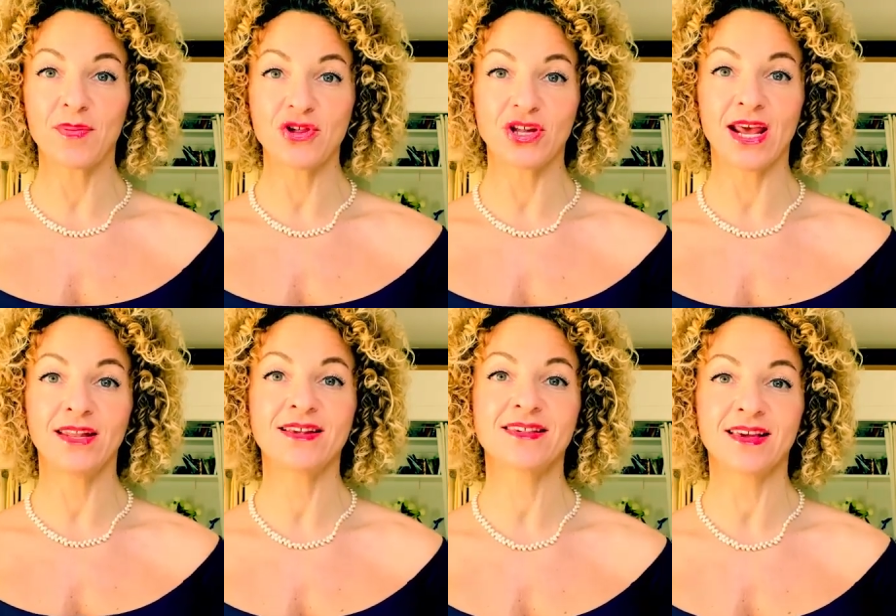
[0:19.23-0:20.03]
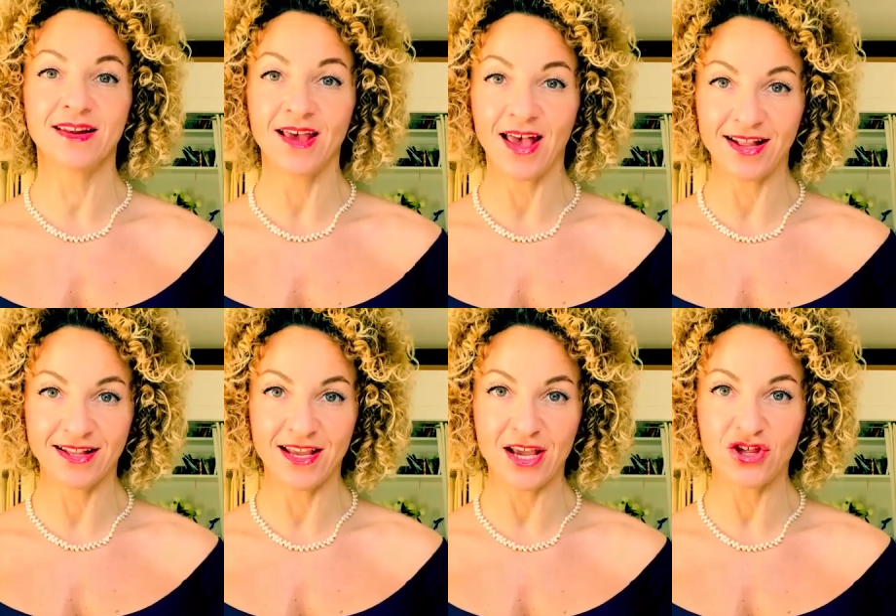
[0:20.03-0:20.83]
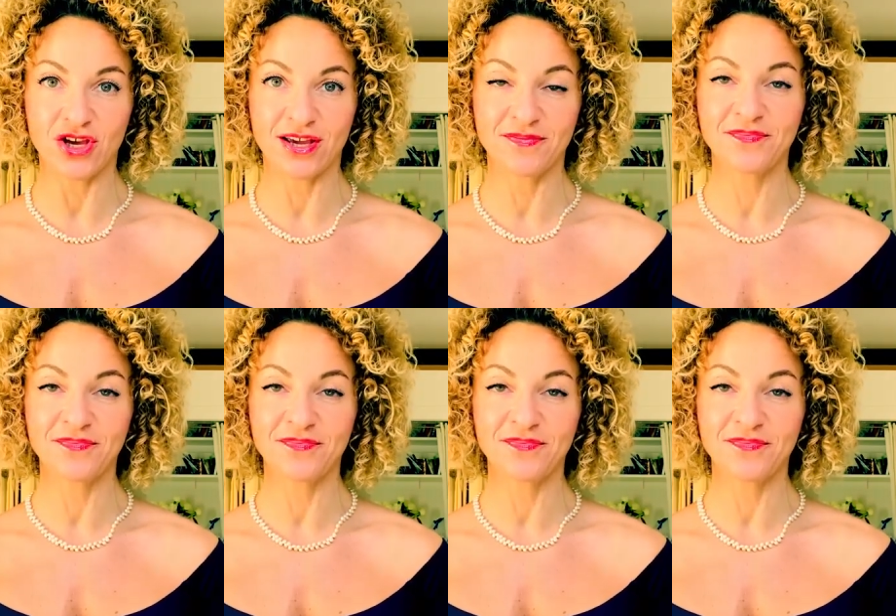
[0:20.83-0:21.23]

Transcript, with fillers: epigenetics, and healthy aging.